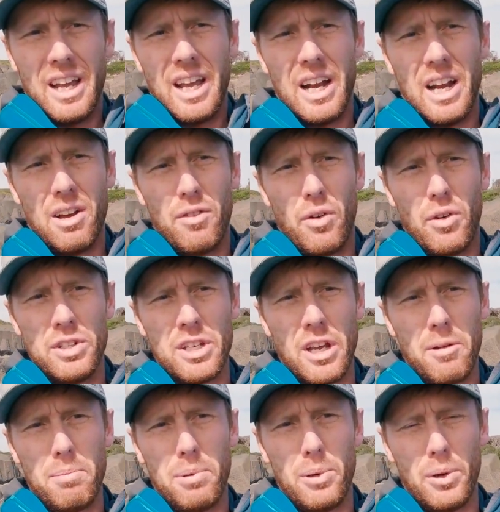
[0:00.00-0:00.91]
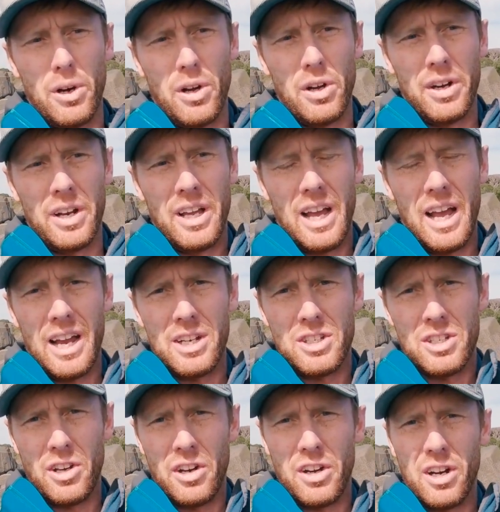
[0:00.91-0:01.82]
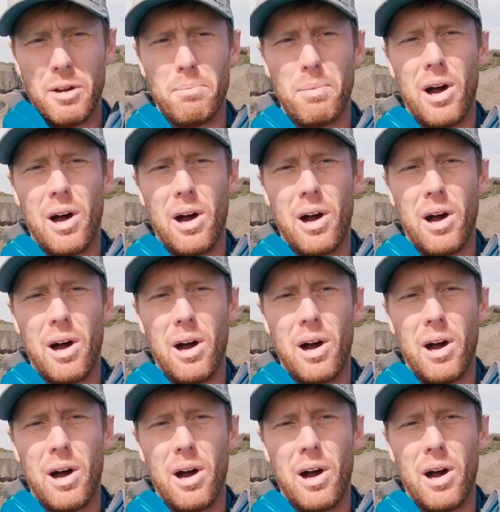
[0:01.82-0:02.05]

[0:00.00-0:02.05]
and I've also put on a circular